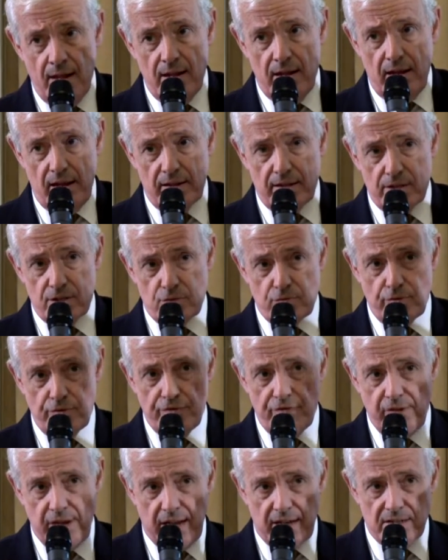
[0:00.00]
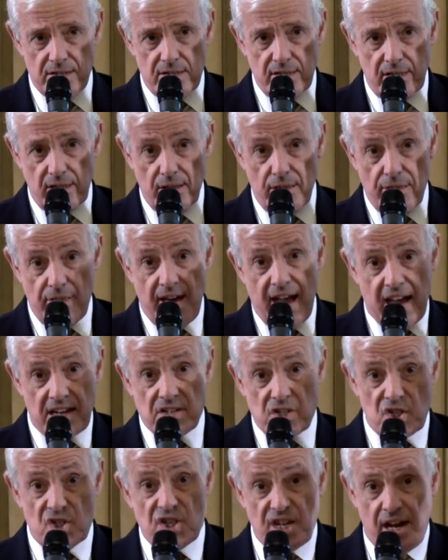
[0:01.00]
and is reflecting that
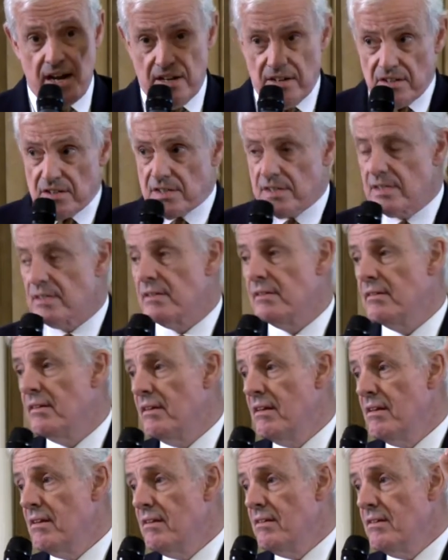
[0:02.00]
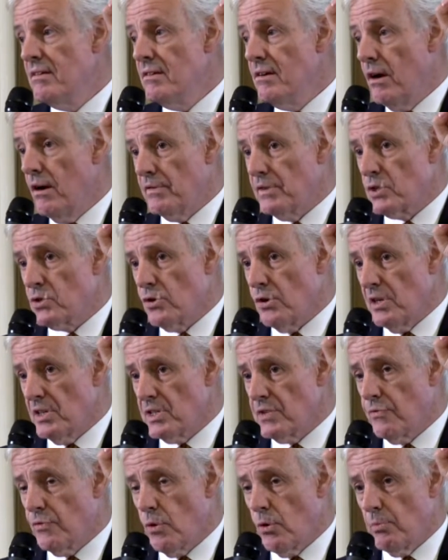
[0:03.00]
sense of a
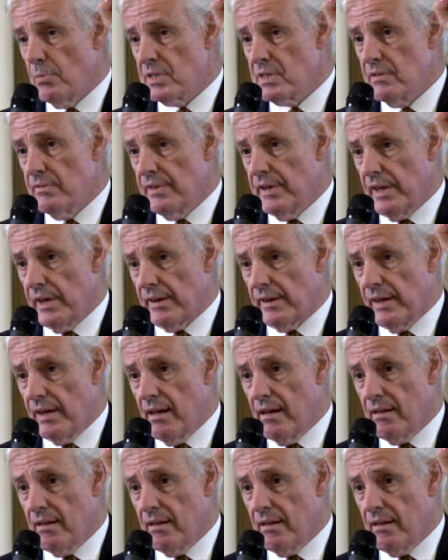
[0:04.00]
transformative era.